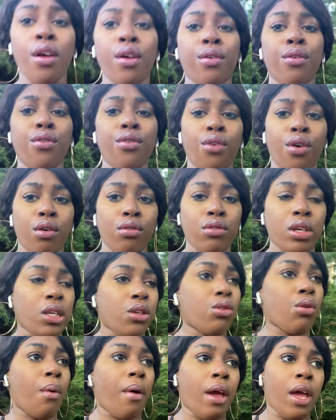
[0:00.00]
you know,
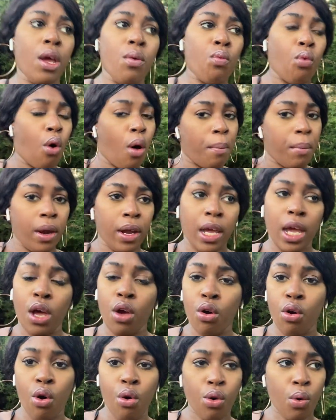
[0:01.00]
just so I ain't Walmart,
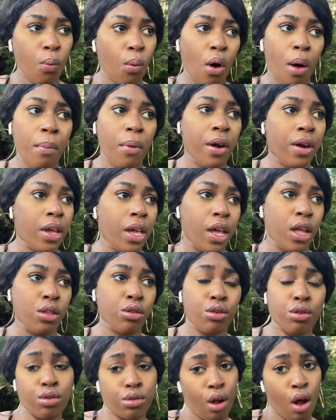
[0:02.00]
get, going to Walmart getting
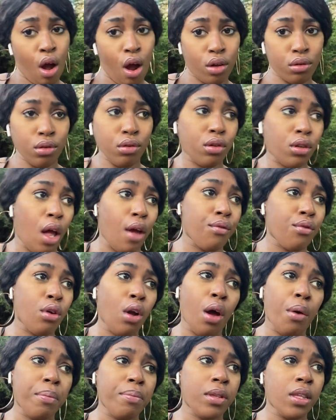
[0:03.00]
stalked or stuff. You know
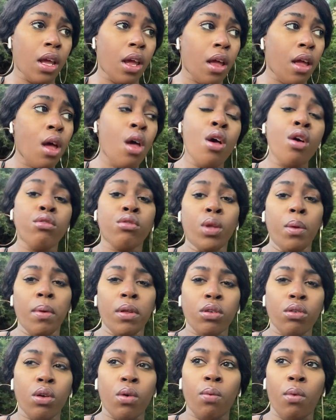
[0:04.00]
what I'm saying? So we about
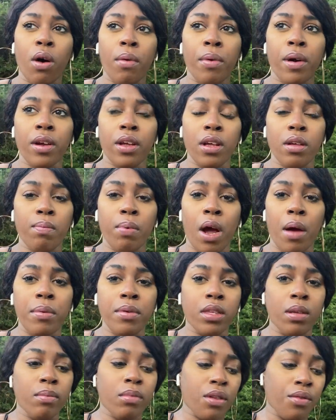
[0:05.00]
to go to Walmart, get probably
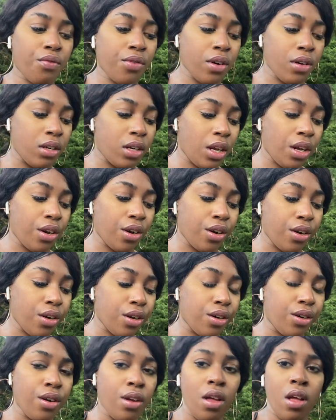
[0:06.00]
something for
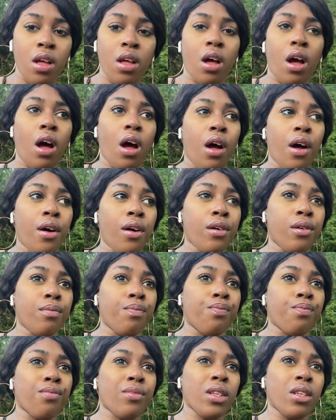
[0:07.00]
dinner,
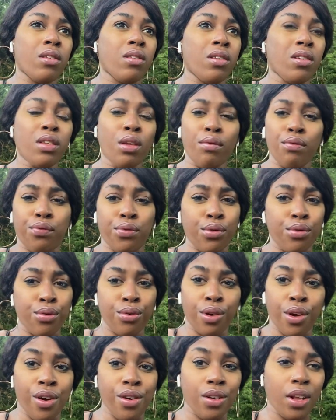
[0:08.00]
um just some food,
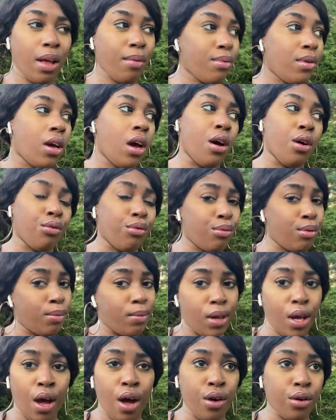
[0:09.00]
y'all. Cause I be hungry. We
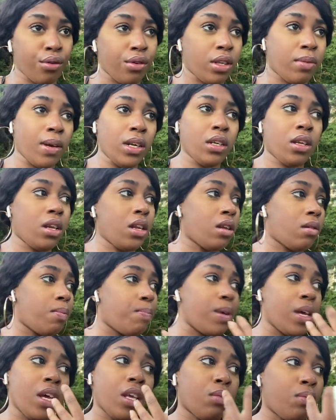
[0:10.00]
be hungry, especially
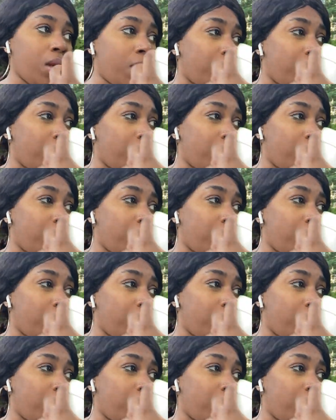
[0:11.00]
because we